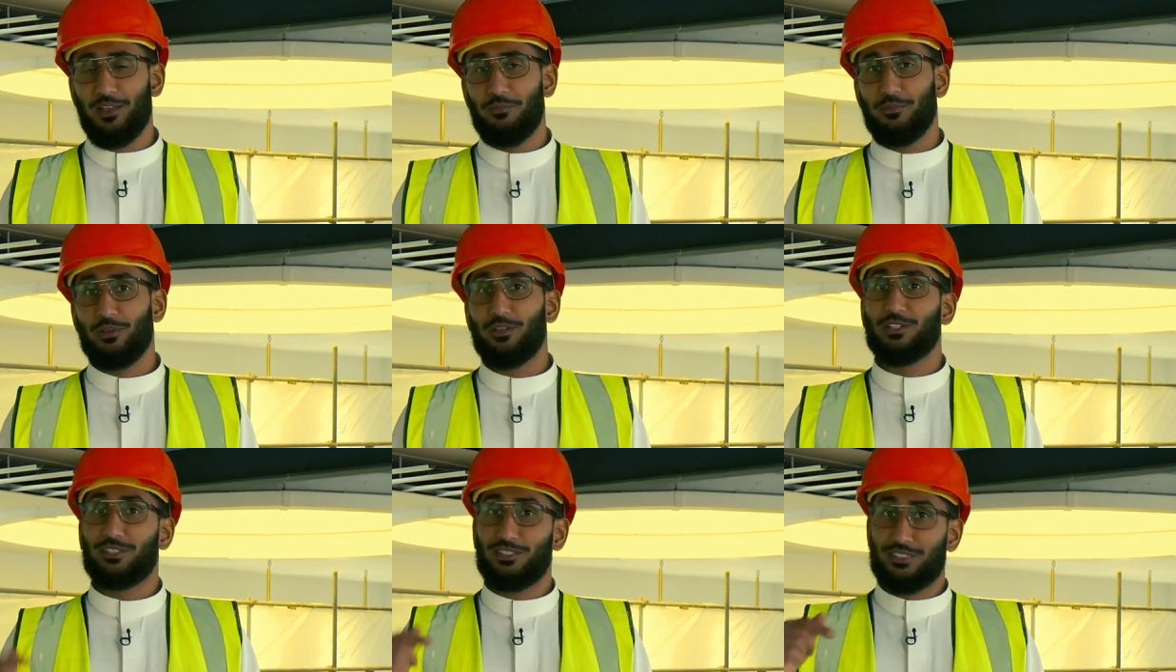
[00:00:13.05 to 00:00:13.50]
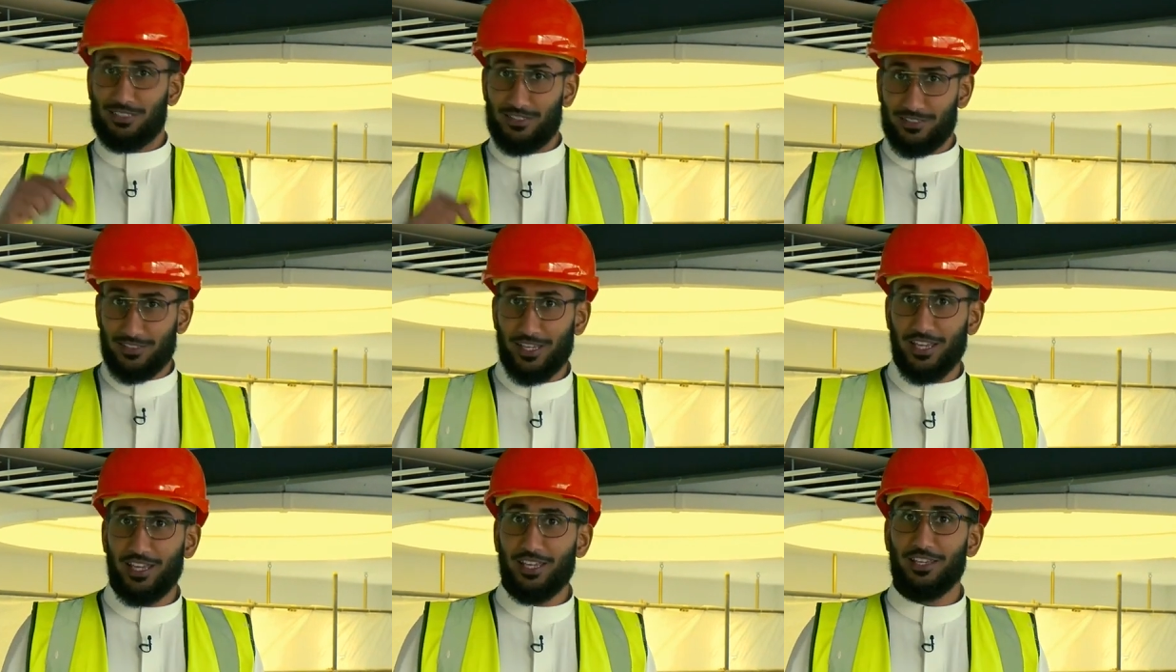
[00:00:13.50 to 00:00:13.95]
because
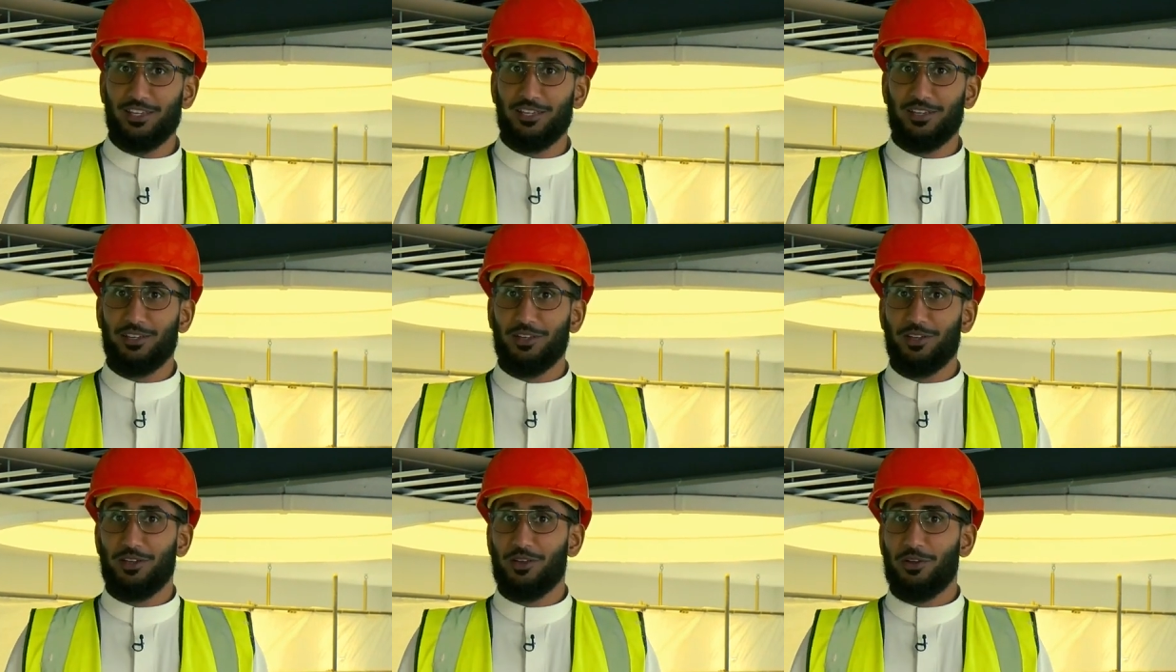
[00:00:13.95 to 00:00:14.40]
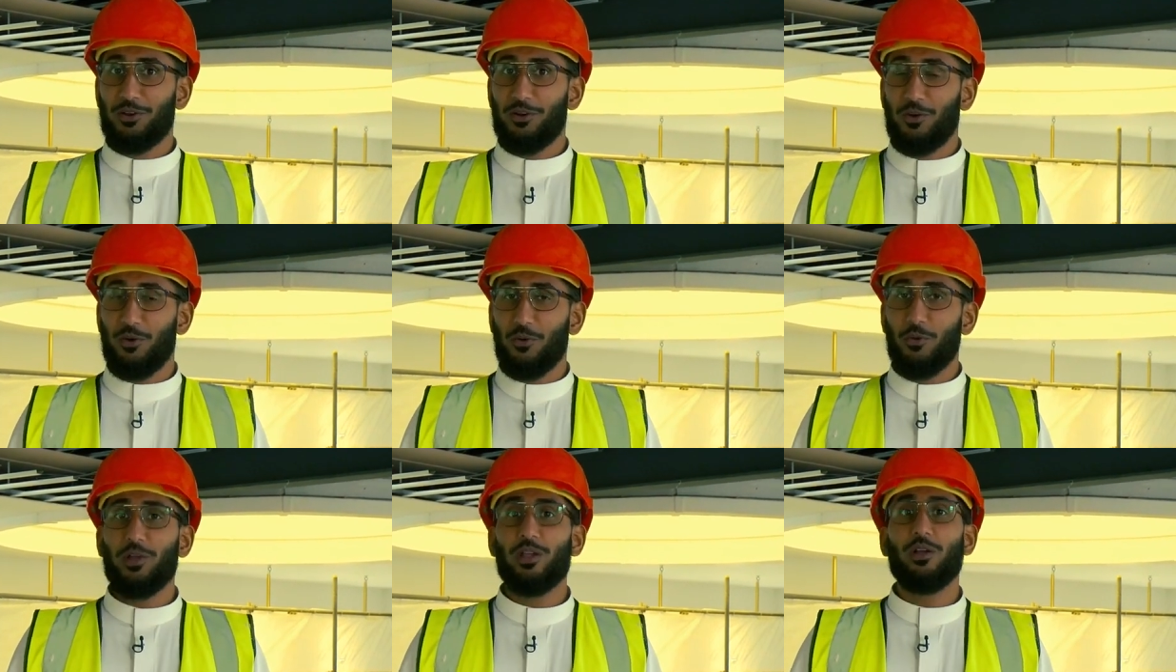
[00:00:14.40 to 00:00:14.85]
today
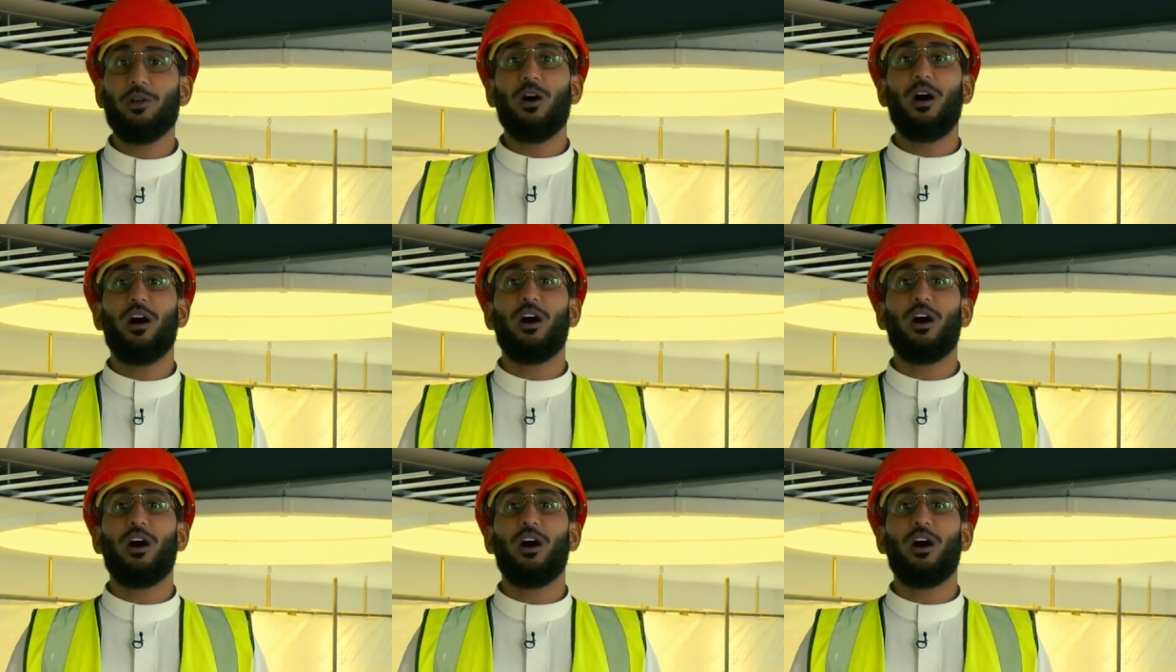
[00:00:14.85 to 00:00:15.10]
we